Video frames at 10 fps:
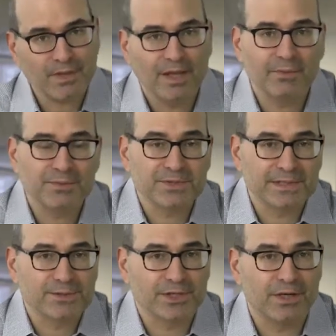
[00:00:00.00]
And we've
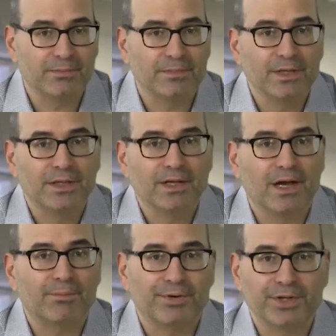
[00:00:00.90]
seen some
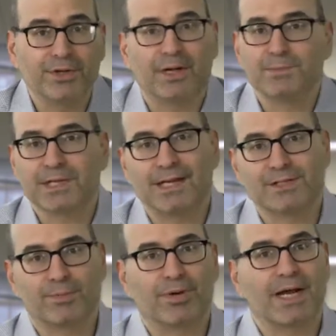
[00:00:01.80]
uh, pretty good
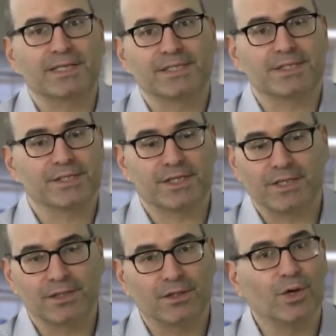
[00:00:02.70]
upside surprises
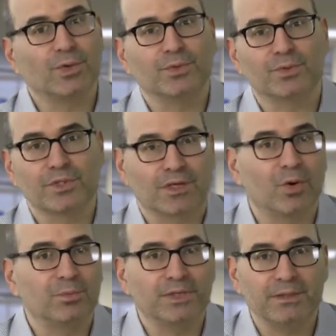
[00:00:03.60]
in Lowe's and
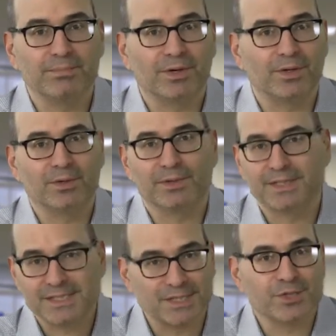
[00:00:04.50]
Home Depot and
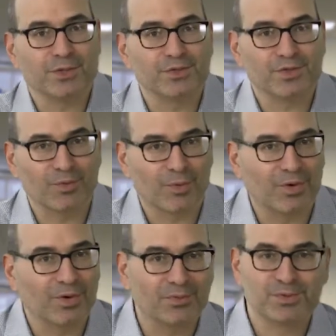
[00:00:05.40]
the Cisco's of the
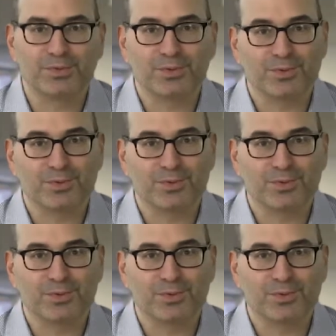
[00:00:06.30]
world, which,